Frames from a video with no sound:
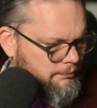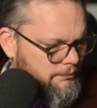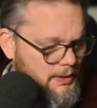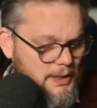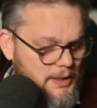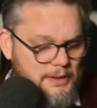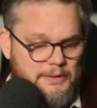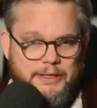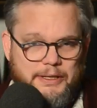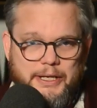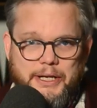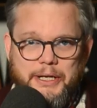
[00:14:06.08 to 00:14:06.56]

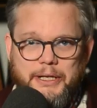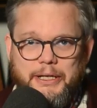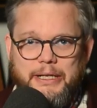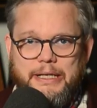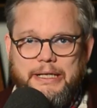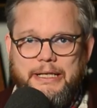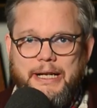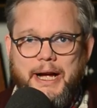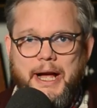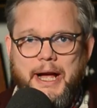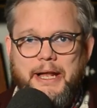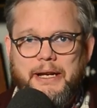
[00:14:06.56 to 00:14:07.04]
Dear
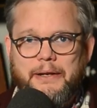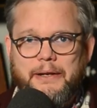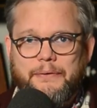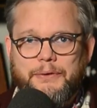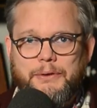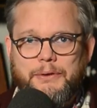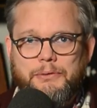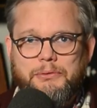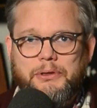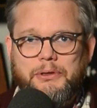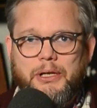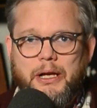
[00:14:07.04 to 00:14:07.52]
God, if
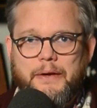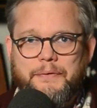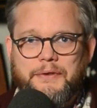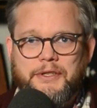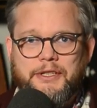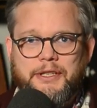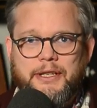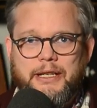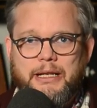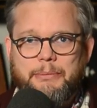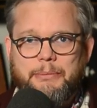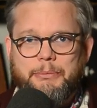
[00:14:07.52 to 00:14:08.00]
you love
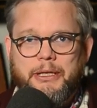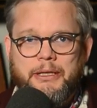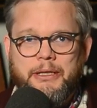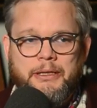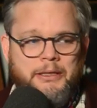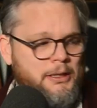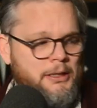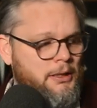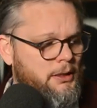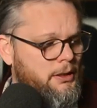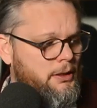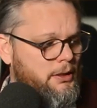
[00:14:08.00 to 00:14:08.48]
cinnamon,
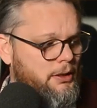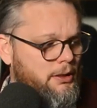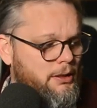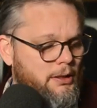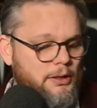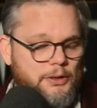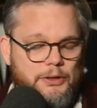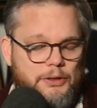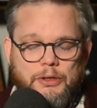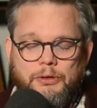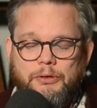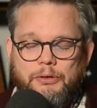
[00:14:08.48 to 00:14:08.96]

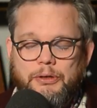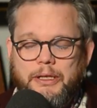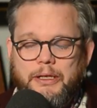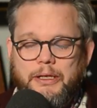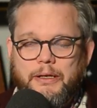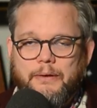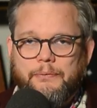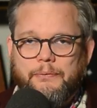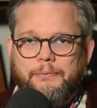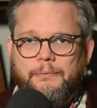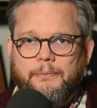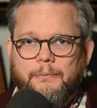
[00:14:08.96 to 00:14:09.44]
you need
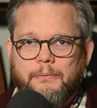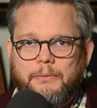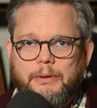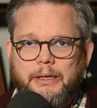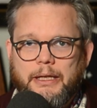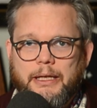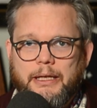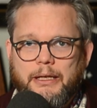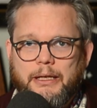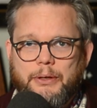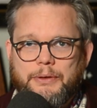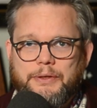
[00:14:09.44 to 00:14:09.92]
to
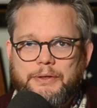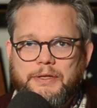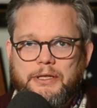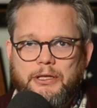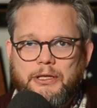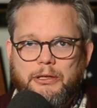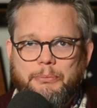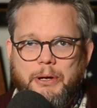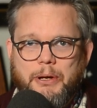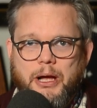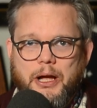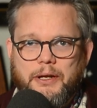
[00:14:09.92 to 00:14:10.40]
get on
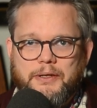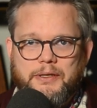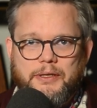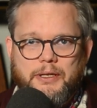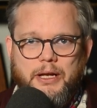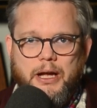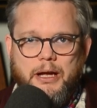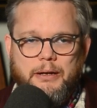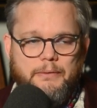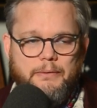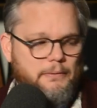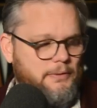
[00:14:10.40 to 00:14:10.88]
Seelbachs
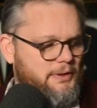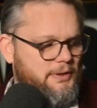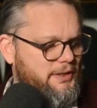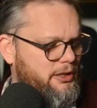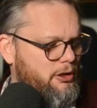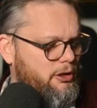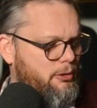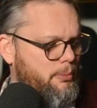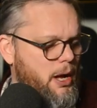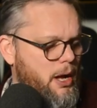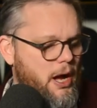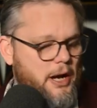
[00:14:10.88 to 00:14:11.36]

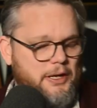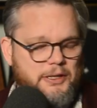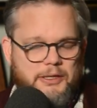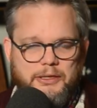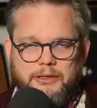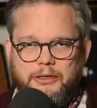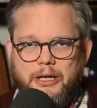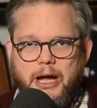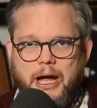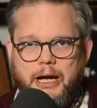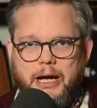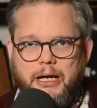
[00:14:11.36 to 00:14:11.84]

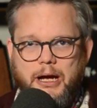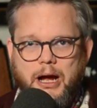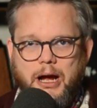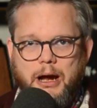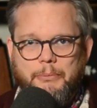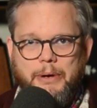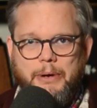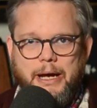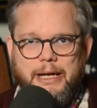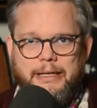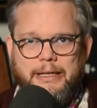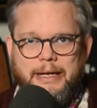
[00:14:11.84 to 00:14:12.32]

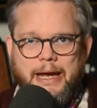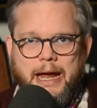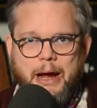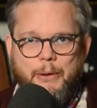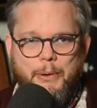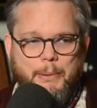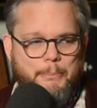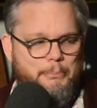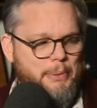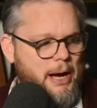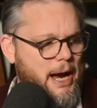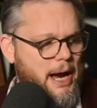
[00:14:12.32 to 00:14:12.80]
seelbachs.com right now
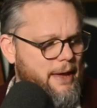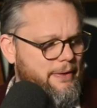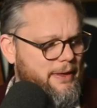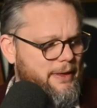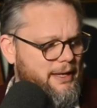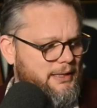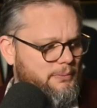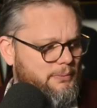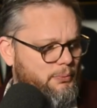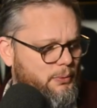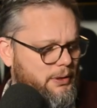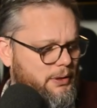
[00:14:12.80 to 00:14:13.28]
and buy
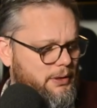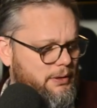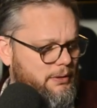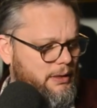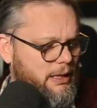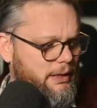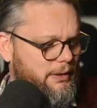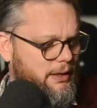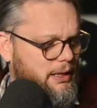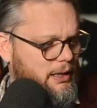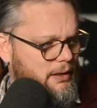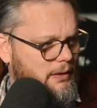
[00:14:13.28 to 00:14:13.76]
this. Where you,
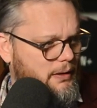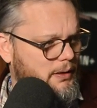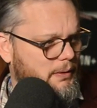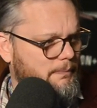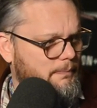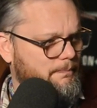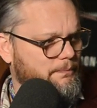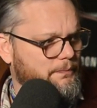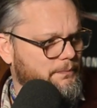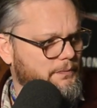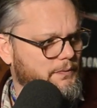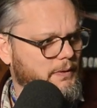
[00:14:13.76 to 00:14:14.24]
I think it,
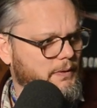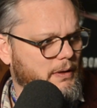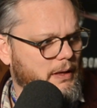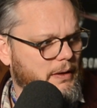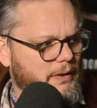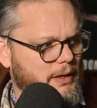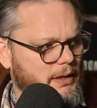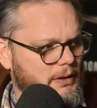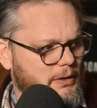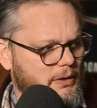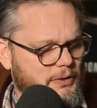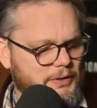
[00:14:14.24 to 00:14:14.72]
I
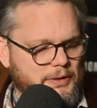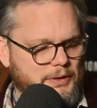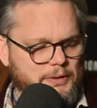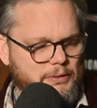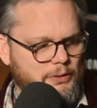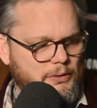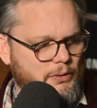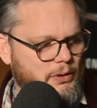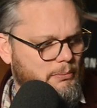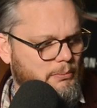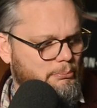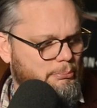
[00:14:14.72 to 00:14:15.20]
think there's
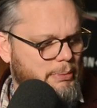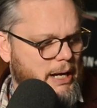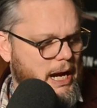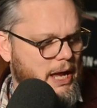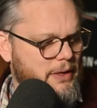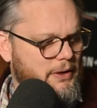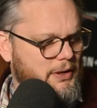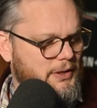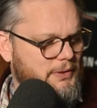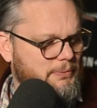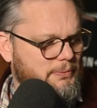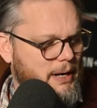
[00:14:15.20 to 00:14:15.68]
you can buy
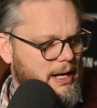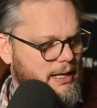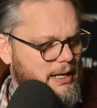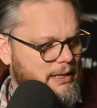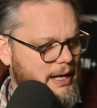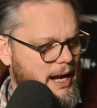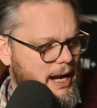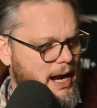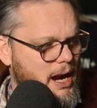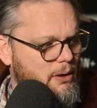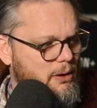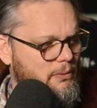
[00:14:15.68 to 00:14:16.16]
this right
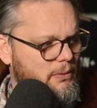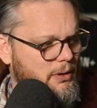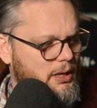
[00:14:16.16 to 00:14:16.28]
now.